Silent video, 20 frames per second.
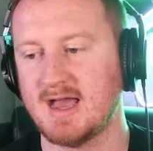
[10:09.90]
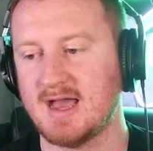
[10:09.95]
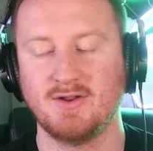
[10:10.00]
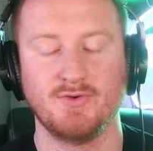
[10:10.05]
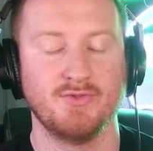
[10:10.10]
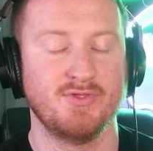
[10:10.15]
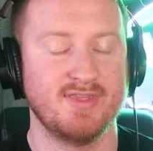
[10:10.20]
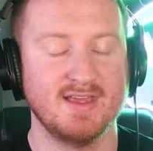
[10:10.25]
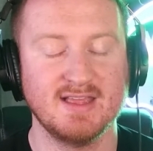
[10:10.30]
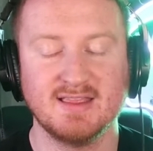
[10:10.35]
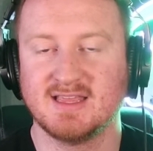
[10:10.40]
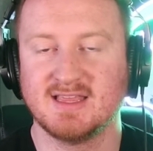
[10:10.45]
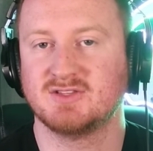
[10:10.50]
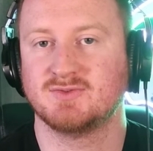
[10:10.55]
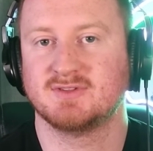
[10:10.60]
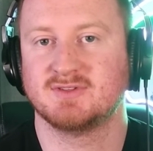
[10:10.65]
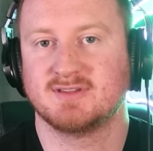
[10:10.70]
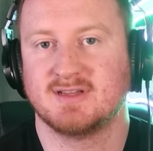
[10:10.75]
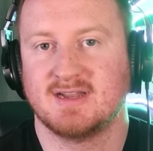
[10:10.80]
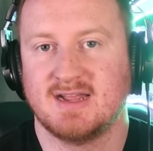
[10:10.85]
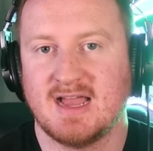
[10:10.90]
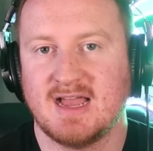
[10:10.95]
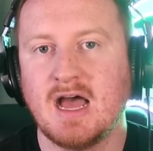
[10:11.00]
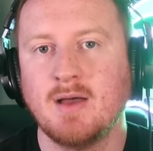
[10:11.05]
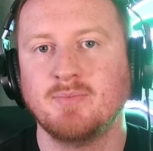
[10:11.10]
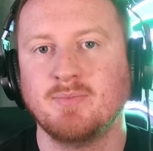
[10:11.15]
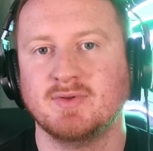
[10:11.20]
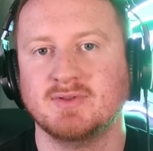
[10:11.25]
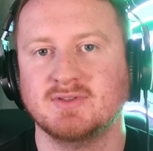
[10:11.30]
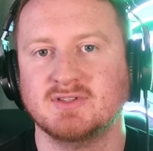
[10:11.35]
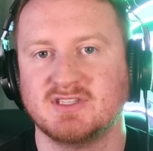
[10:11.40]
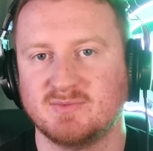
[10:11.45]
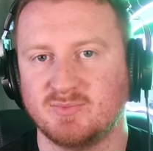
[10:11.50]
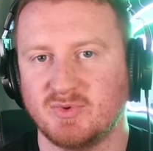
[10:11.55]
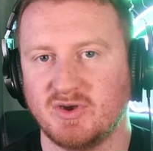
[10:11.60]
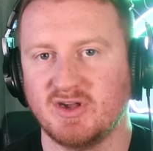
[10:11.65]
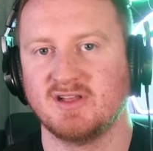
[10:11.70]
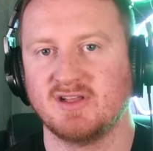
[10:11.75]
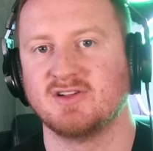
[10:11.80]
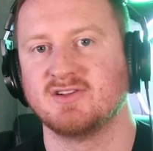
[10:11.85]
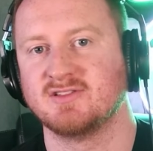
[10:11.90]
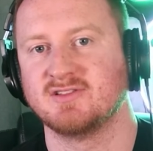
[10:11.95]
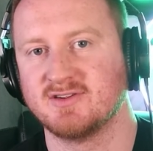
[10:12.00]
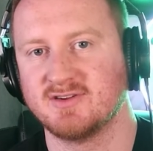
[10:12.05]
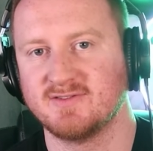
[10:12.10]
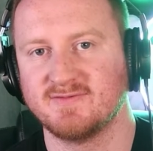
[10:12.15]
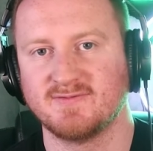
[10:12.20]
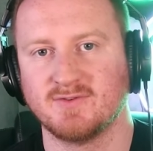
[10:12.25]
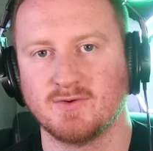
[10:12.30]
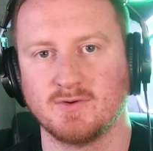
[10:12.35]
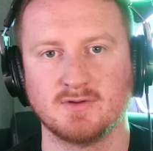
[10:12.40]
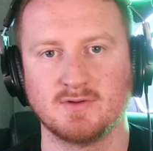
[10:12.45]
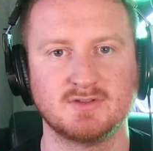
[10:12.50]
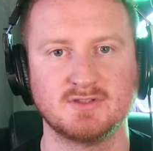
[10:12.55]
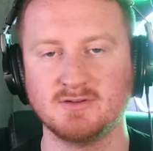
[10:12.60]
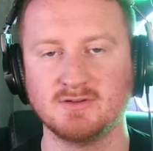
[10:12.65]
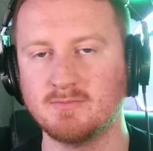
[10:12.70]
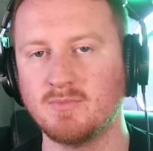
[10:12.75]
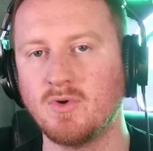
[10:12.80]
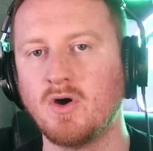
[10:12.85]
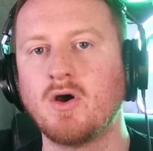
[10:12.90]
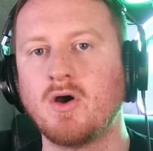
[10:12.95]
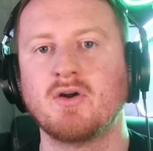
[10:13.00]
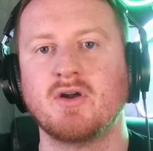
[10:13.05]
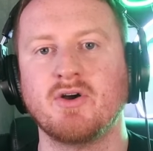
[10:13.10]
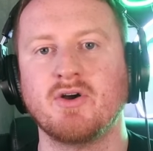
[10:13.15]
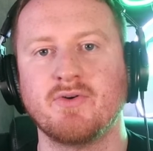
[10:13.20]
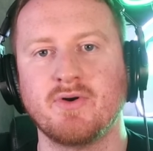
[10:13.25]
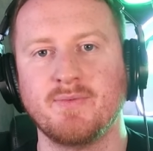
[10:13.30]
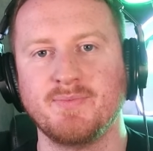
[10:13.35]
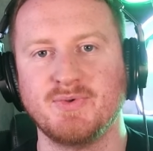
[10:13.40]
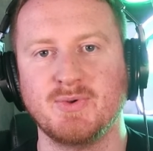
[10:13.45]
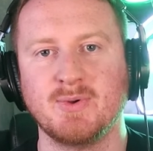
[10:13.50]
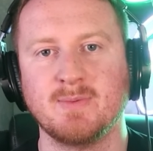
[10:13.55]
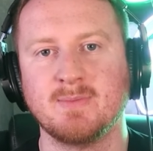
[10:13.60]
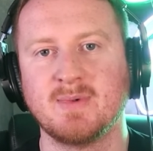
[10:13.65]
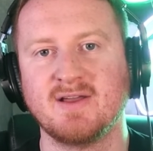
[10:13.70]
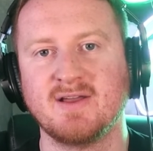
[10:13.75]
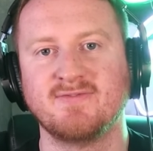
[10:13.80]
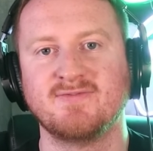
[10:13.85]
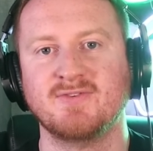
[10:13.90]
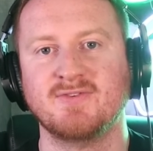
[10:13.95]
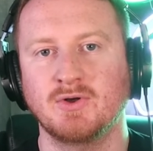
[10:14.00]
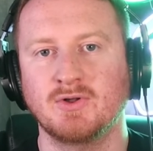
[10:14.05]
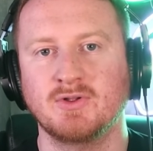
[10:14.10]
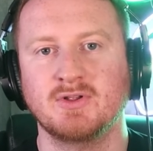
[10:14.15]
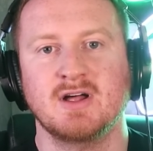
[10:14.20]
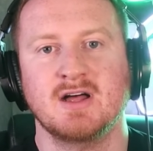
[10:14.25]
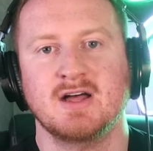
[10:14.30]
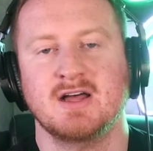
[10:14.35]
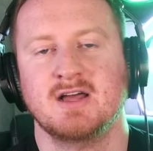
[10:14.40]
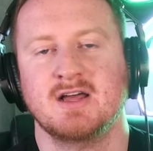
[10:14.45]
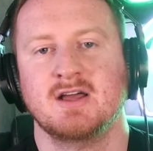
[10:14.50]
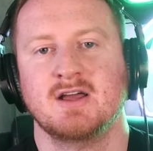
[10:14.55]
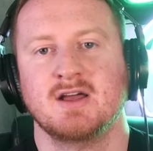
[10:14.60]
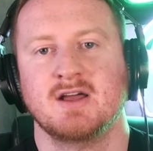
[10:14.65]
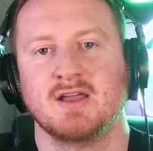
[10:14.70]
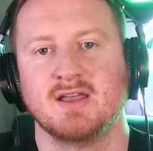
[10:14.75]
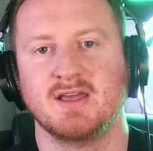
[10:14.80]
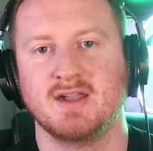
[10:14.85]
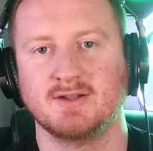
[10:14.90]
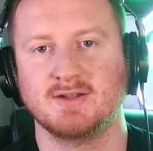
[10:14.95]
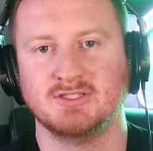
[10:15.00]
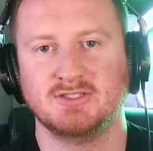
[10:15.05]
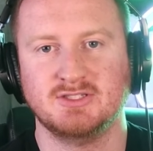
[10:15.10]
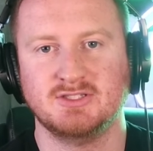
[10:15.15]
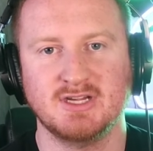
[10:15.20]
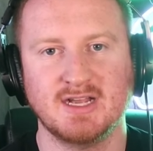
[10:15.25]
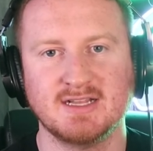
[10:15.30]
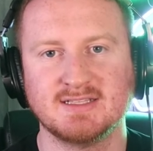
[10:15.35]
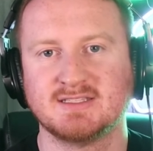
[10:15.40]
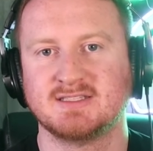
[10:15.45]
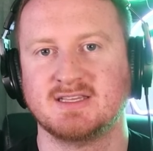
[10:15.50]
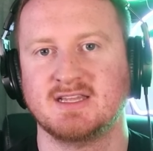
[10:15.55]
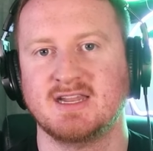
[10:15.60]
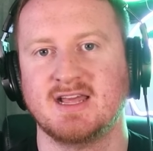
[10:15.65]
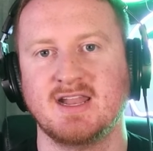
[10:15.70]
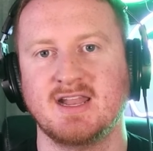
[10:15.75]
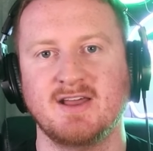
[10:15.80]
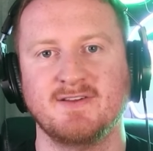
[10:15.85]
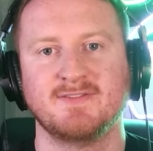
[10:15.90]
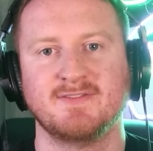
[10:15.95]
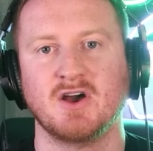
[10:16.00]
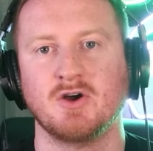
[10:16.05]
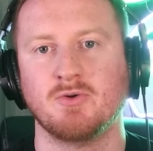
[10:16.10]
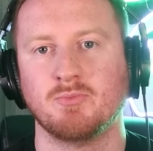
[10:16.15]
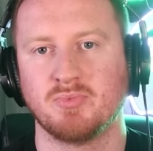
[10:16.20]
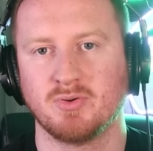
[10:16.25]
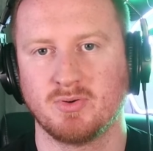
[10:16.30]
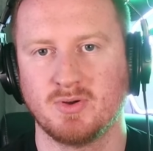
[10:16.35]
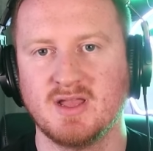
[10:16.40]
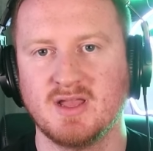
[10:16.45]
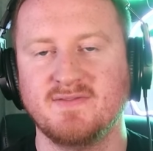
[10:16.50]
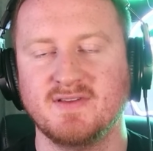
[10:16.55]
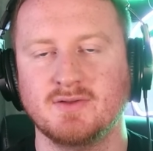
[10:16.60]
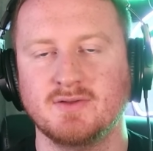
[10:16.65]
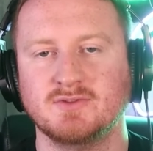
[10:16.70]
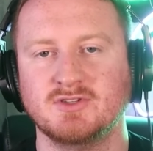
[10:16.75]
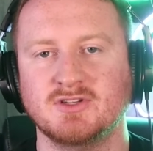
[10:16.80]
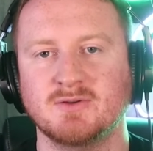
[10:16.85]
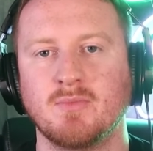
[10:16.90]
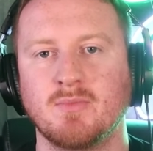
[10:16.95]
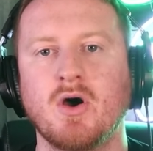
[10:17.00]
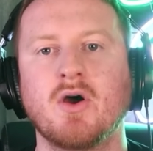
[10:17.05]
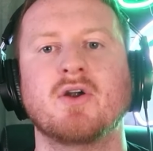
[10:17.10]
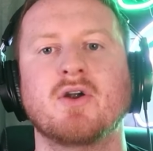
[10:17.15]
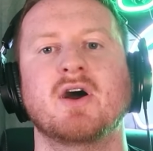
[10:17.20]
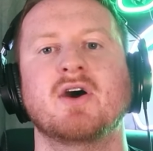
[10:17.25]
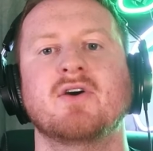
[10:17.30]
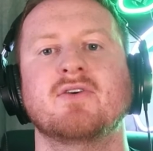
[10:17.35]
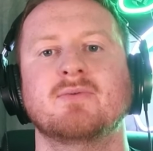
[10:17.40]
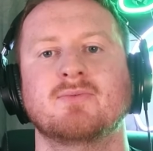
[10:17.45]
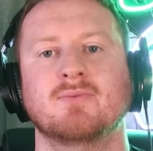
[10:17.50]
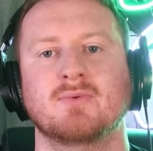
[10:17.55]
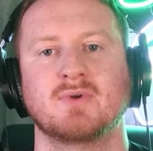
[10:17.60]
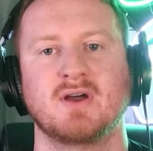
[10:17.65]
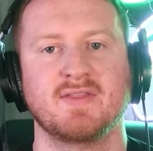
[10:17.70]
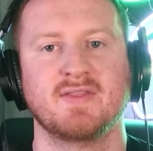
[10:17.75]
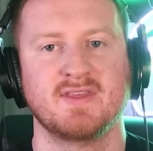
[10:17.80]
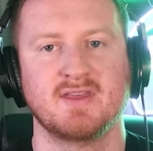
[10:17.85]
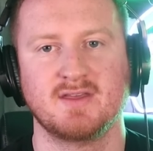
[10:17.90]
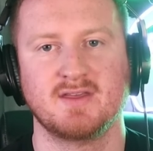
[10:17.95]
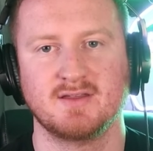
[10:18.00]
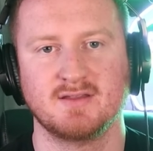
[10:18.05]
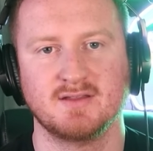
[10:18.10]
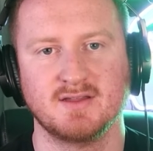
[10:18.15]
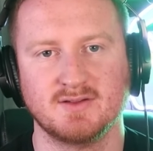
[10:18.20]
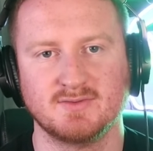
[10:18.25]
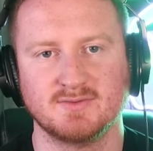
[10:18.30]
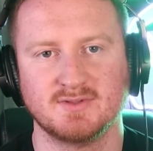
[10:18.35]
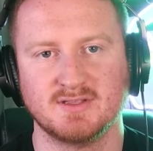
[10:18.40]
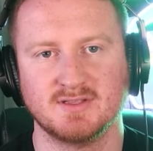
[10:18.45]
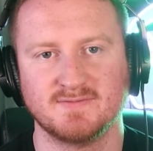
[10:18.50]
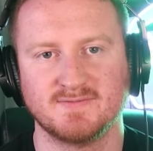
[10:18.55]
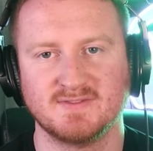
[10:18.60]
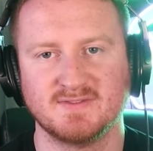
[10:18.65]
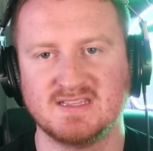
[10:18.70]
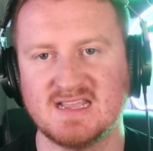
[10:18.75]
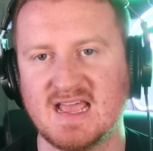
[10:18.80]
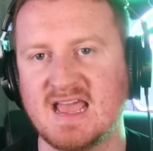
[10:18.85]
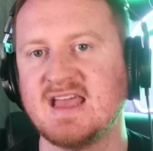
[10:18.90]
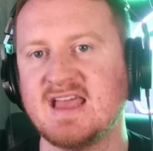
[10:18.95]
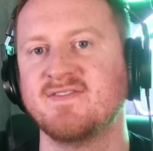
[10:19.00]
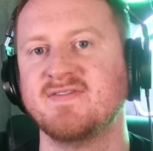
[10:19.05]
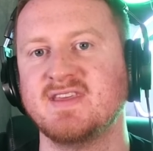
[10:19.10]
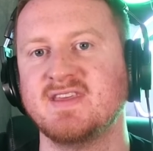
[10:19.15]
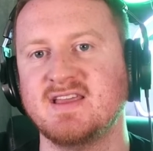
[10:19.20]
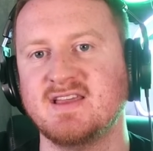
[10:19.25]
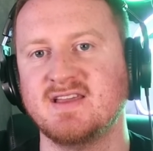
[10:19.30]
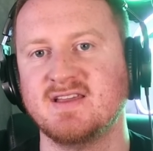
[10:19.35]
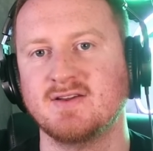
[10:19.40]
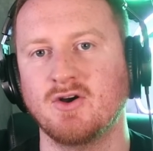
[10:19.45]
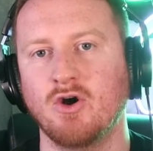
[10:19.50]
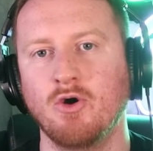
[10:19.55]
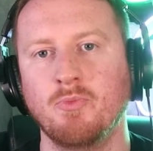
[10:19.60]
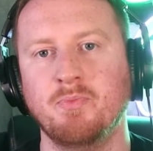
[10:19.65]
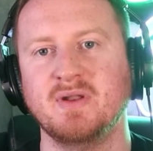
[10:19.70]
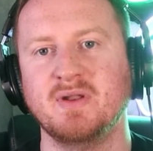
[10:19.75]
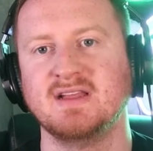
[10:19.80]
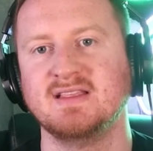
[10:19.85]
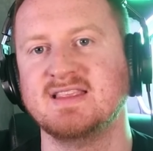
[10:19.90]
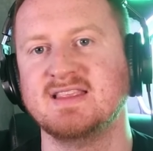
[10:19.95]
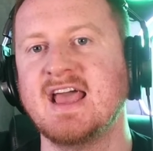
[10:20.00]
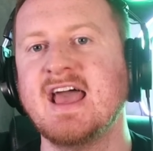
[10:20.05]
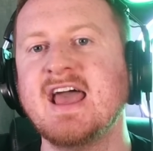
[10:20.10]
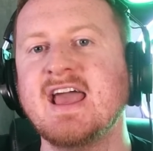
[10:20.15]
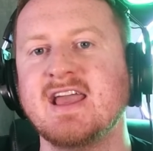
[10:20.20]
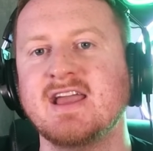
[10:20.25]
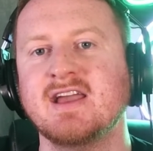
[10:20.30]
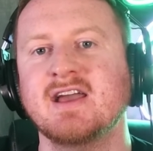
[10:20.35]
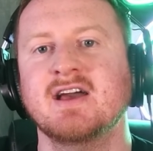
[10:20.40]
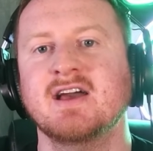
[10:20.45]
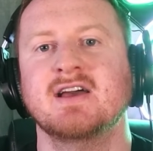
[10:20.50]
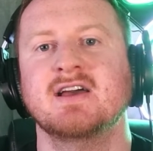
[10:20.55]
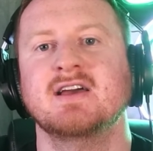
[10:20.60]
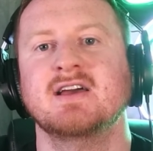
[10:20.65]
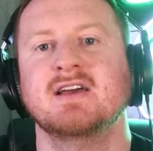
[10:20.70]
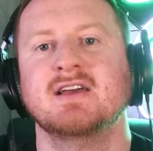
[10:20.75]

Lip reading: I don't think that's what's going to happen. Spoiler alert for tomorrow. I'm doing my full, you know, Jets and NFL preview tomorrow on the, you know, the day of the opening day